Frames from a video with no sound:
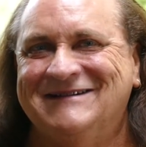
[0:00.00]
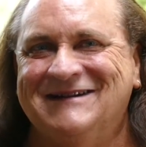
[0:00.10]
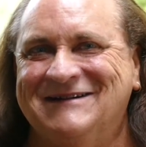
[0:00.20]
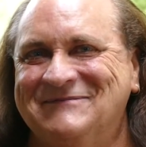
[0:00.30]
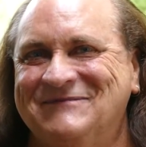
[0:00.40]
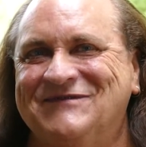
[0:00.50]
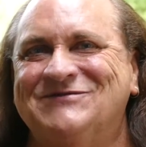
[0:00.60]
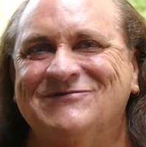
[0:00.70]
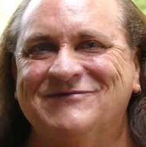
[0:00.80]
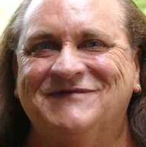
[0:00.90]
um,
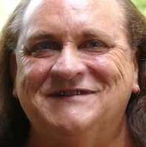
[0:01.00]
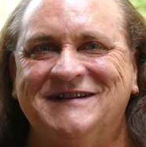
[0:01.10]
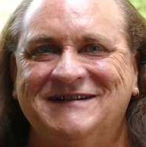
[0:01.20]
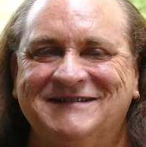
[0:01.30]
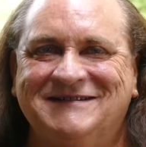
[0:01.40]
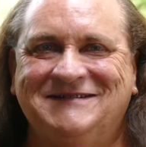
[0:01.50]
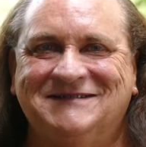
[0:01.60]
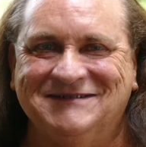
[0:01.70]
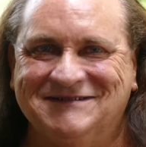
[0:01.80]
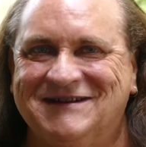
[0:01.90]
photography techniques in